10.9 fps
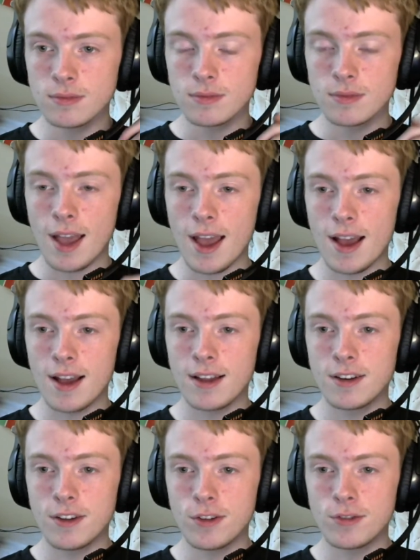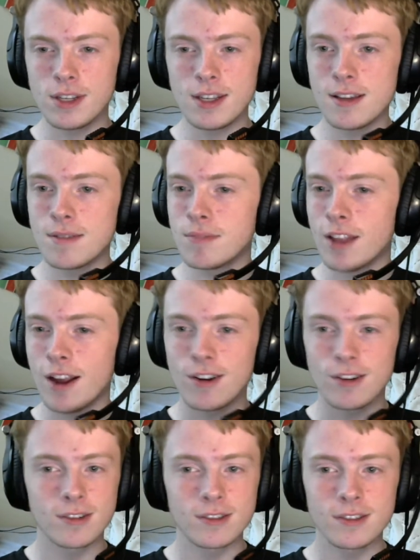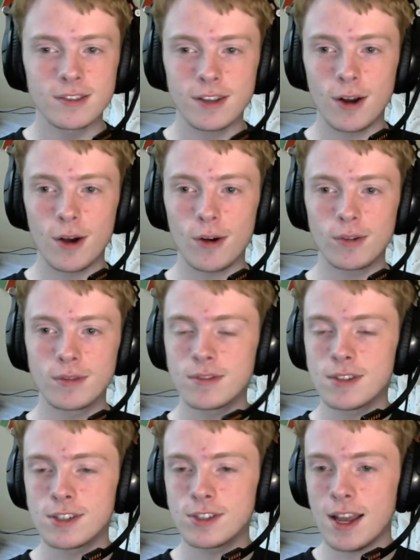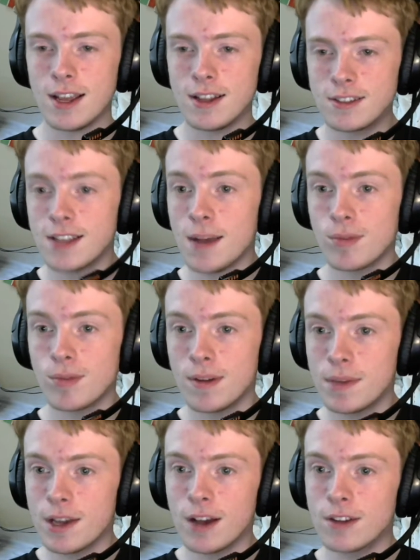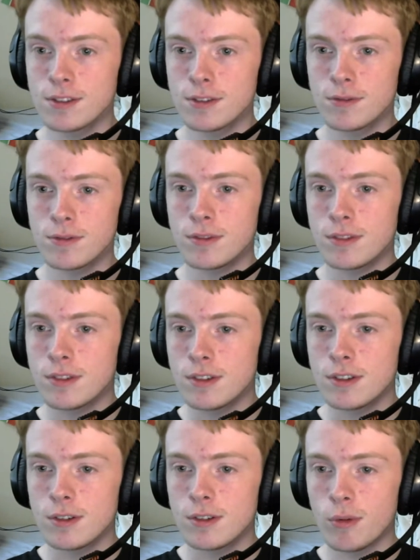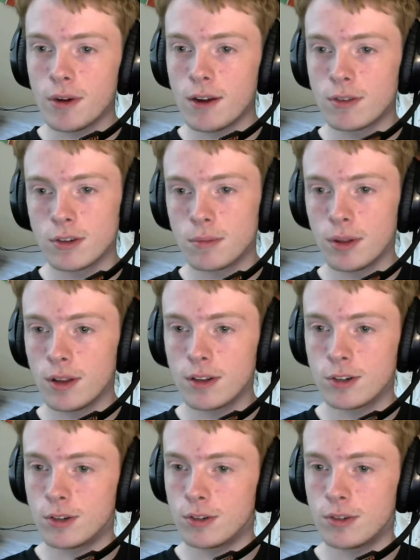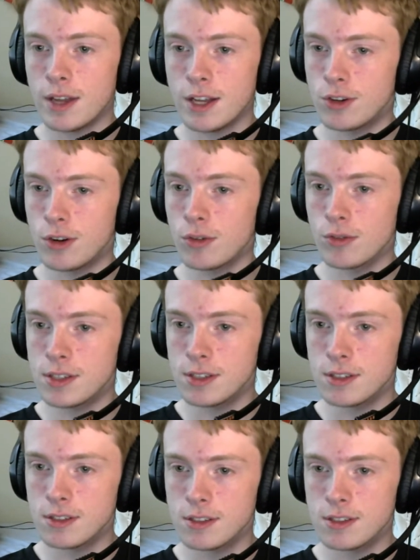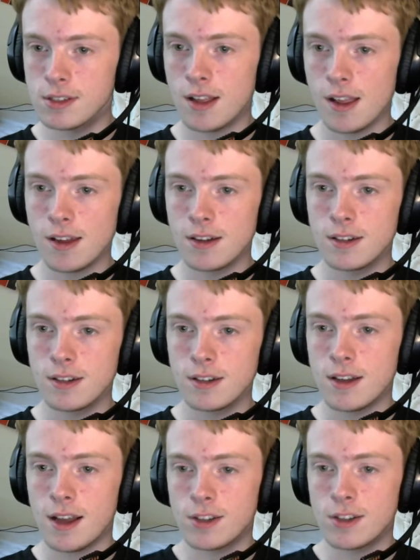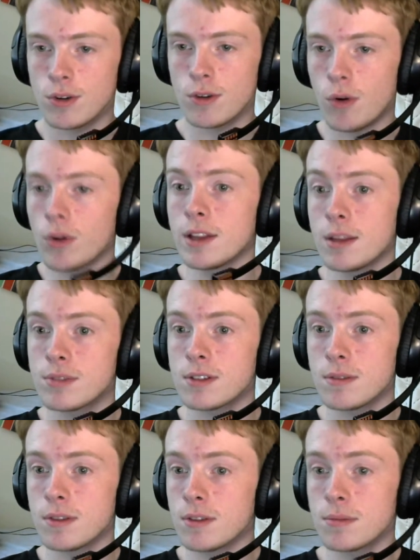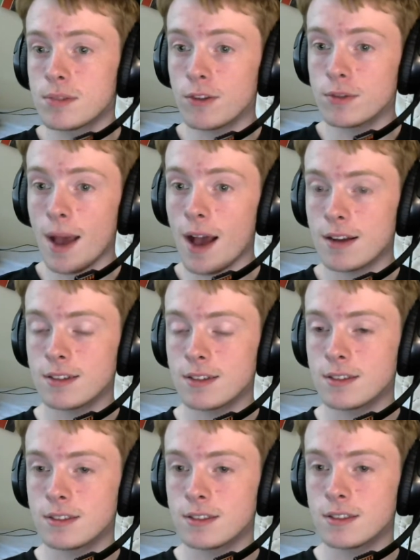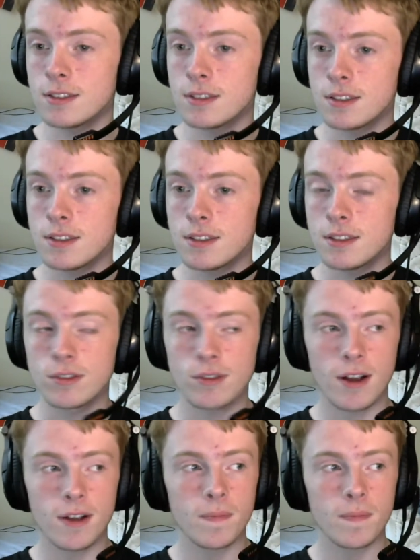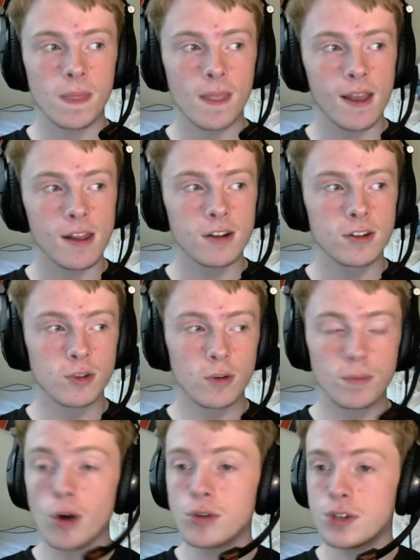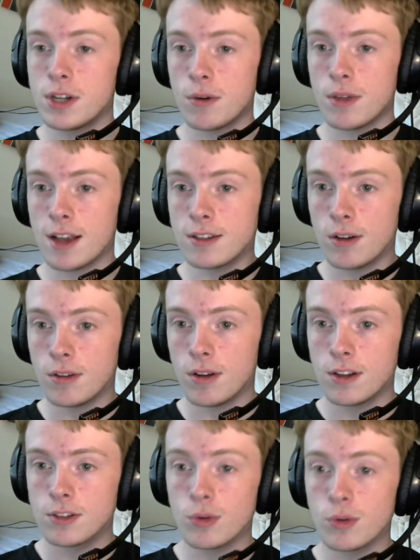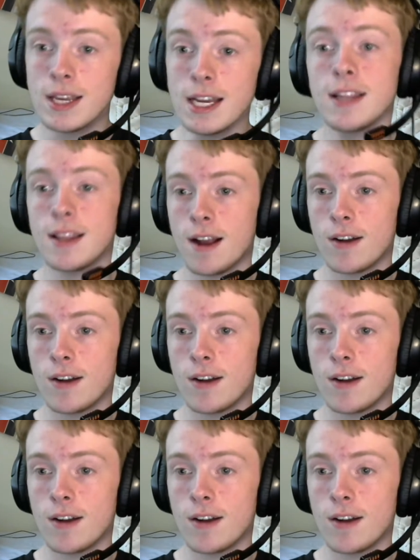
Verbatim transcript: And you see them there, you know, staying separate because of whatever political internal reasons. And it's sort of holding them themselves back. Right? So we're approaching it with ex-Outlaws. We're getting there.